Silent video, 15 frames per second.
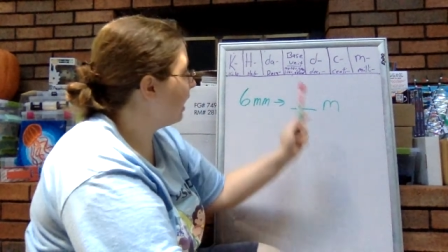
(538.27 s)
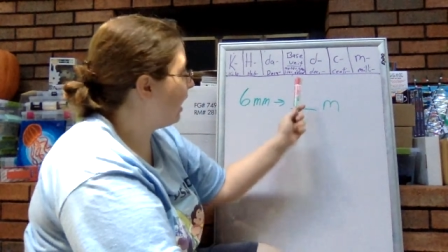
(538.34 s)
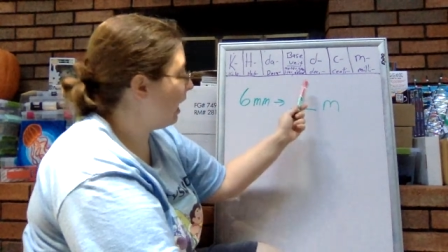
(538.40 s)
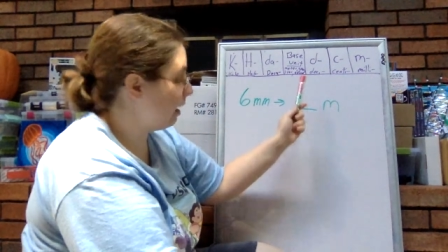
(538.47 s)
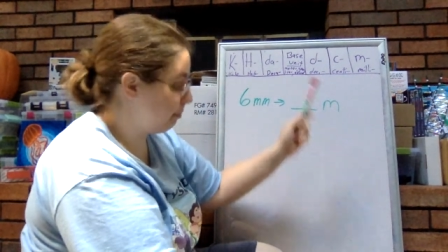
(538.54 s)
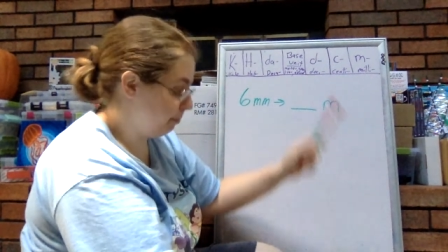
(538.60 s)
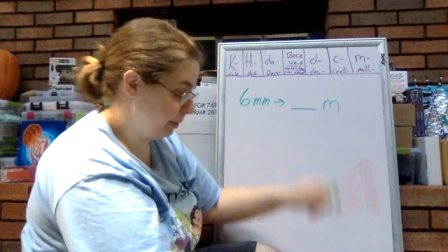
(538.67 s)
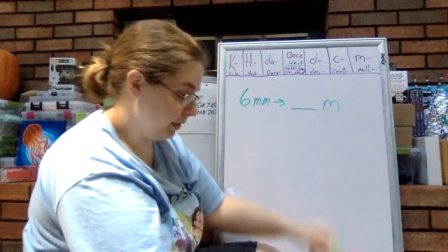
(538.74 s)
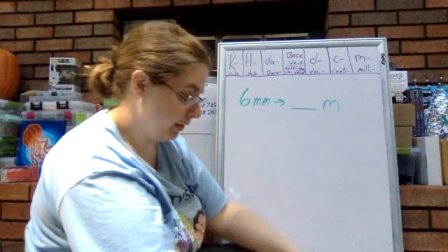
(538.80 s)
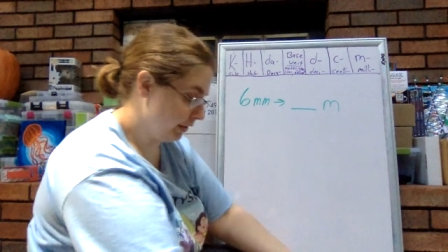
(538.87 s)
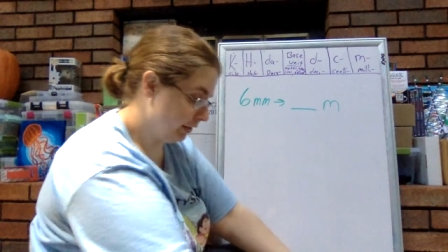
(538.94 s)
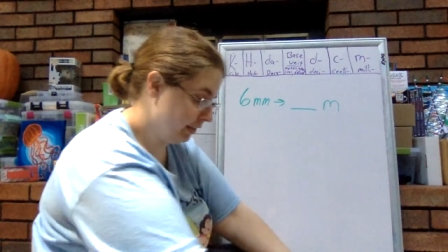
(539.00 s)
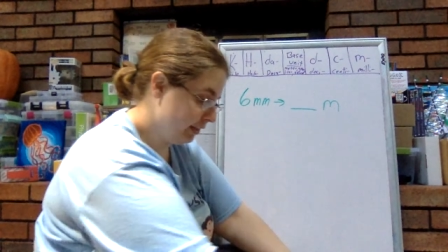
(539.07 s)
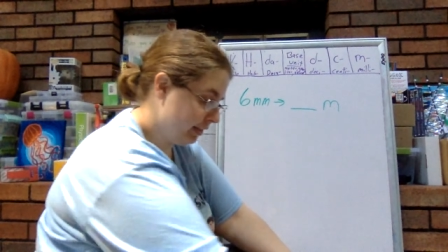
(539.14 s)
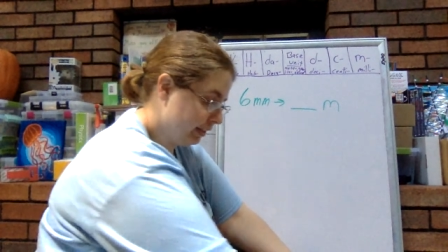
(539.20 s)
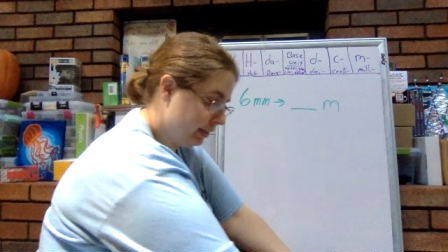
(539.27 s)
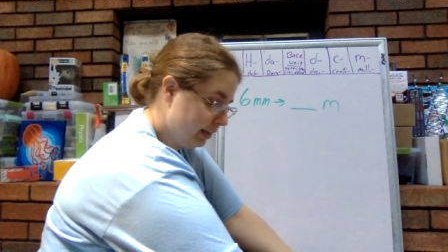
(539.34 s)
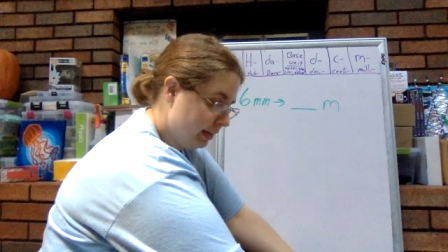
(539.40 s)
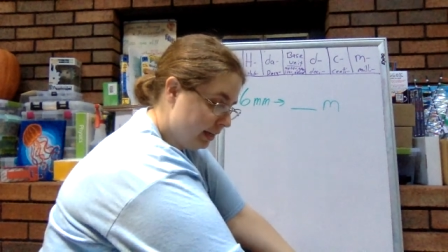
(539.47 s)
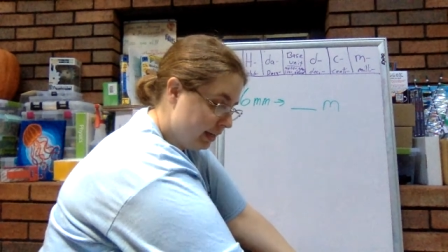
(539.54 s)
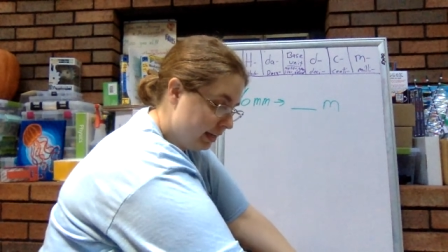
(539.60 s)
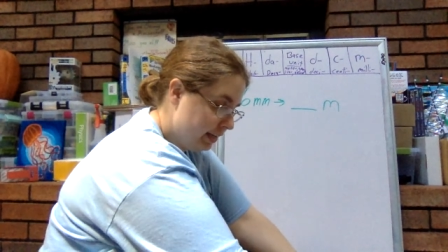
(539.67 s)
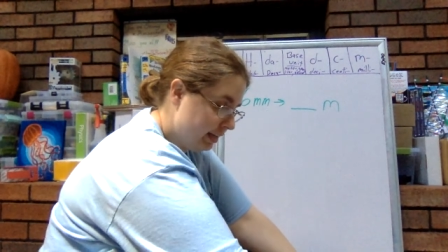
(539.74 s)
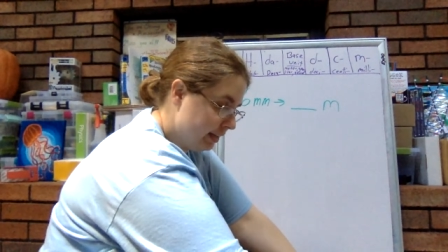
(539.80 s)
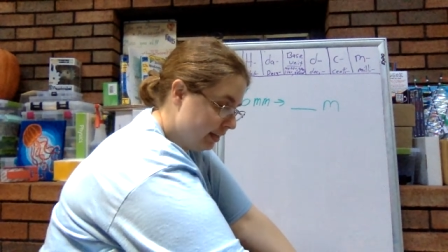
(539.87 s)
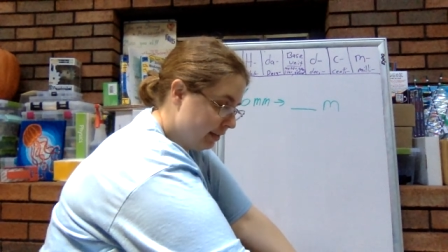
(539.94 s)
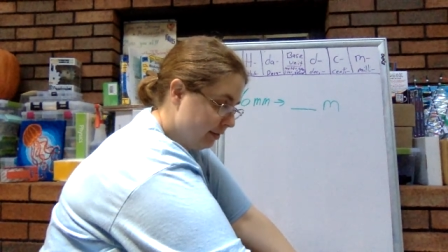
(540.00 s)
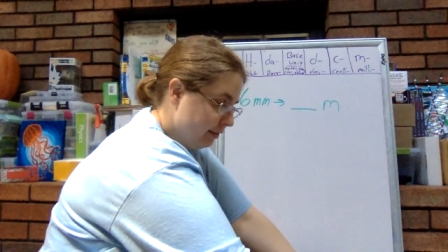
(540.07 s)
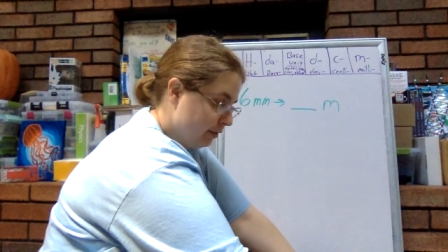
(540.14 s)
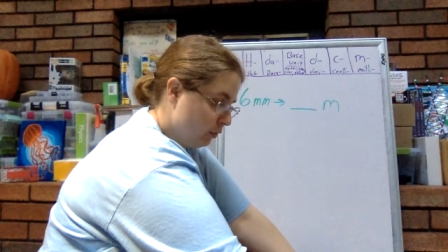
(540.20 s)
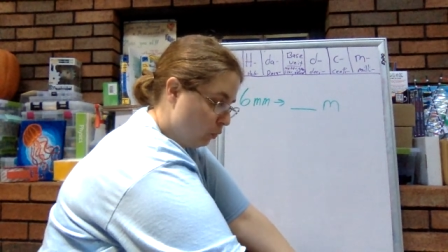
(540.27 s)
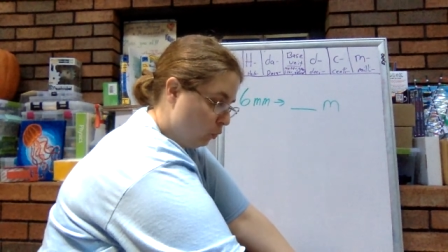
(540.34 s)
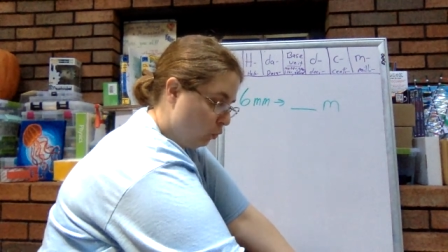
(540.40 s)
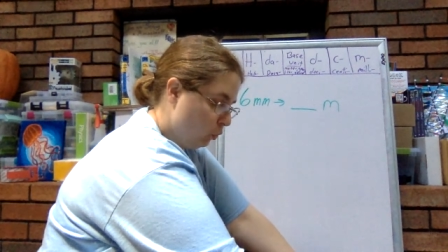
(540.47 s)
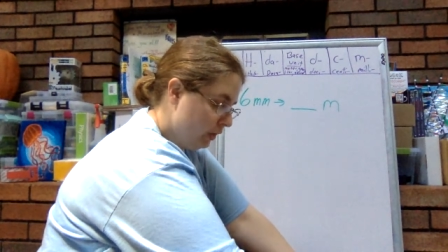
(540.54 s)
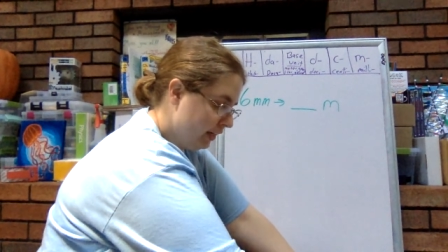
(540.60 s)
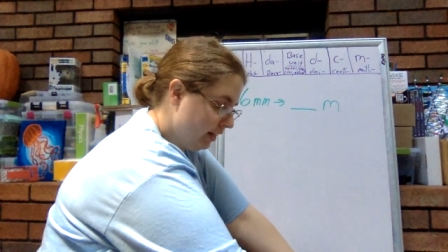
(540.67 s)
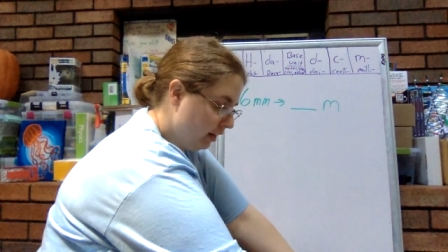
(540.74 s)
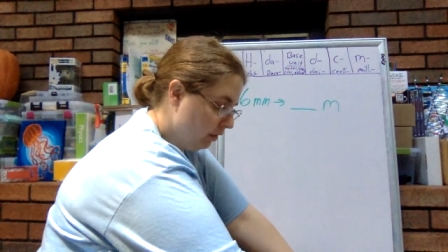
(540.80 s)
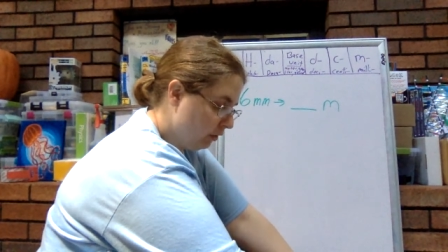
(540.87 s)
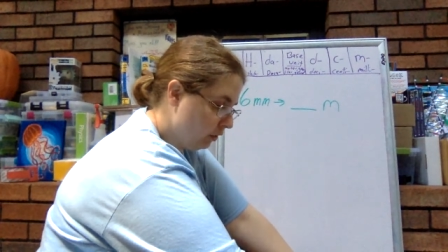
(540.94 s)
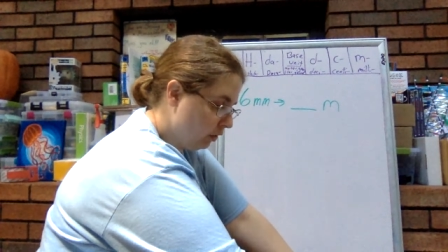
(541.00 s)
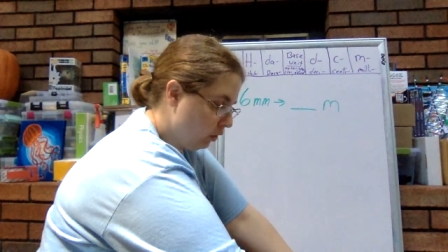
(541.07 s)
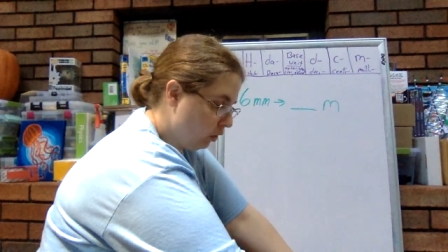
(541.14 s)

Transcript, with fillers: top part is we are